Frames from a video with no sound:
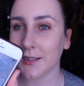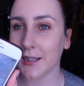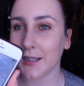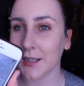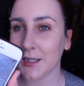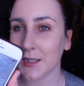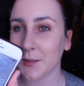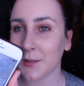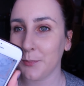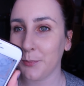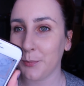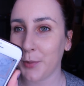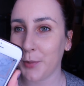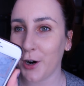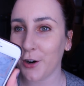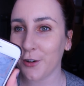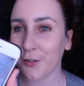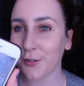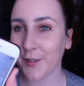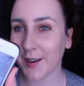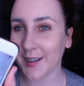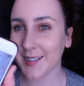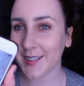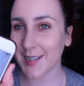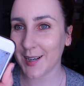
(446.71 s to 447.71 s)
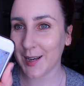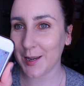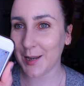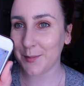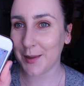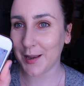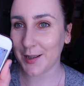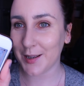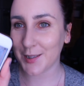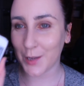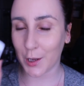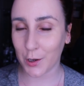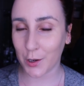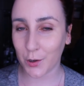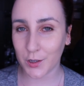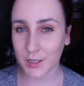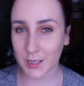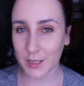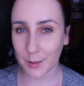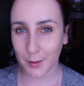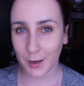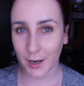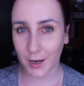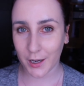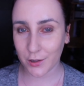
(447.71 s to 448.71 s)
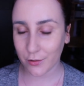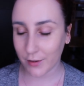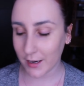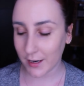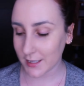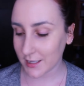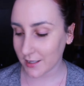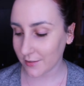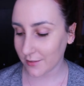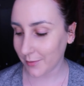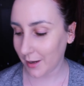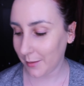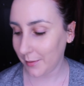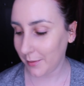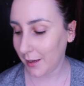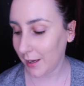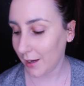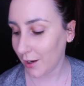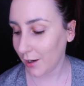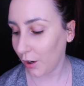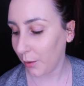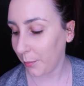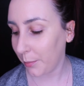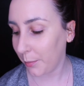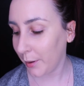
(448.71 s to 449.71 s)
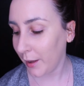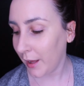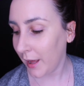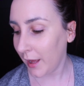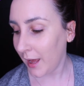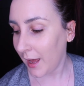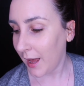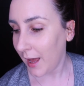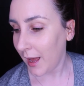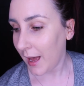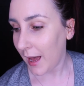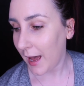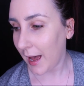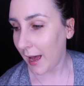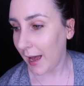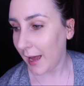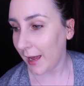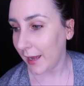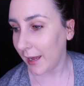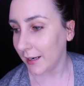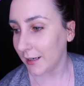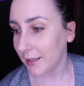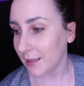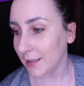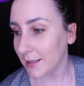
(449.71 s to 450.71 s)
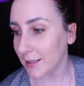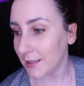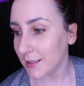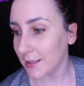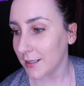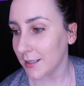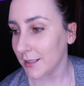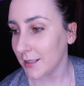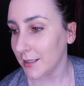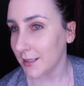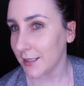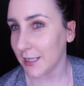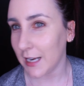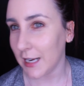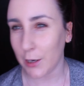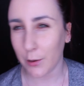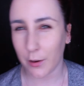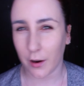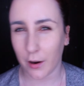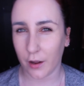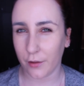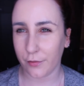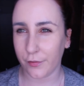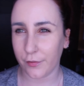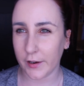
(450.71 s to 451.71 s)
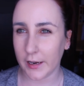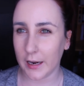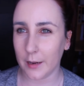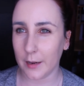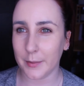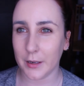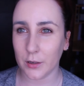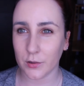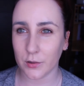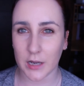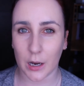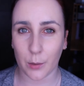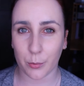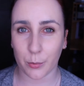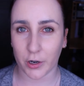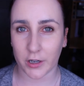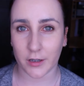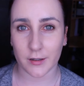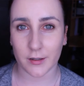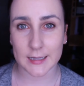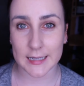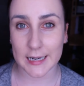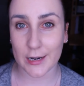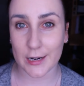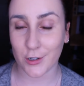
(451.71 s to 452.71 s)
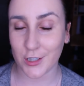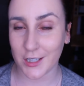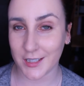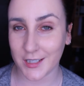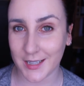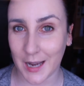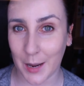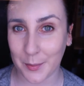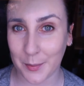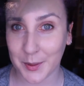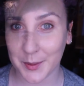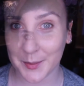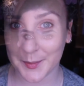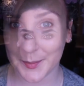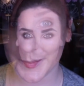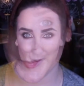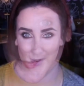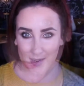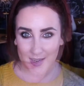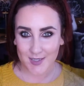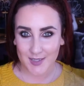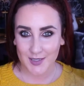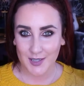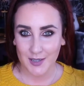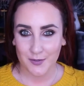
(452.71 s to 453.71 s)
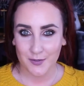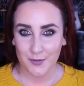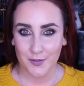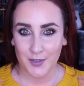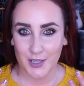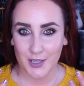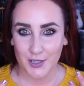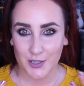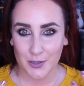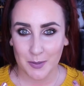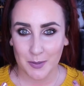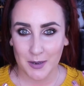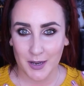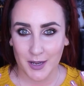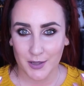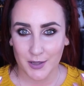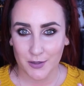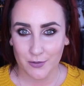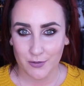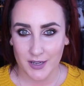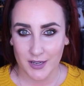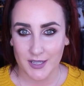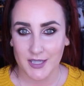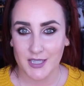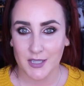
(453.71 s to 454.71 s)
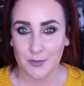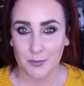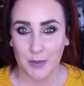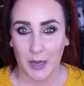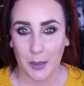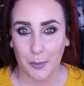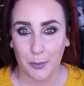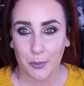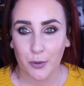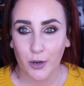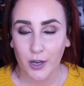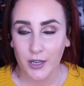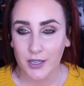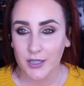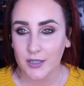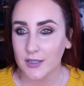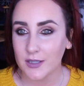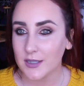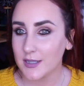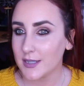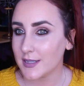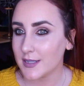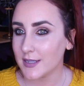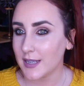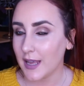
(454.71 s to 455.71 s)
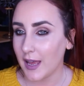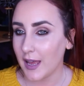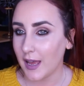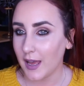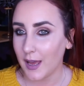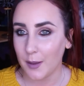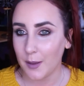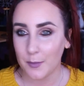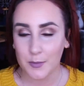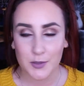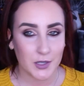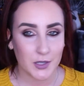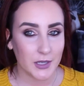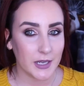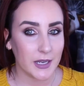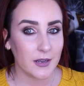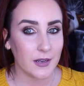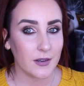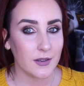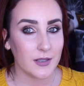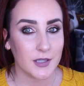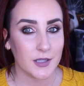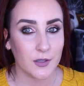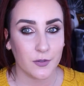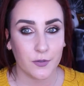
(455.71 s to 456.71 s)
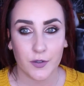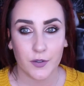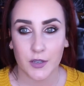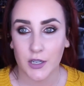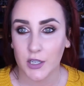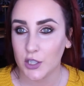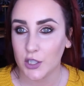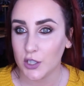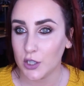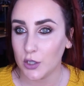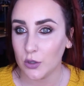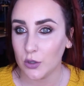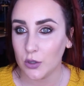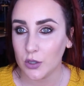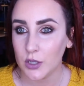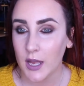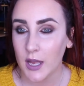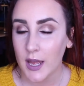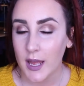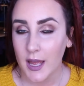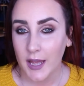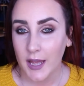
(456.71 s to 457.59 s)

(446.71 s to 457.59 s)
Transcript: That's perfect timing. So I'm going to apply the rest of my makeup and tell you how I feel about how products layered on top. Okay, so I've finished applying the rest of my products. So here is the finished look.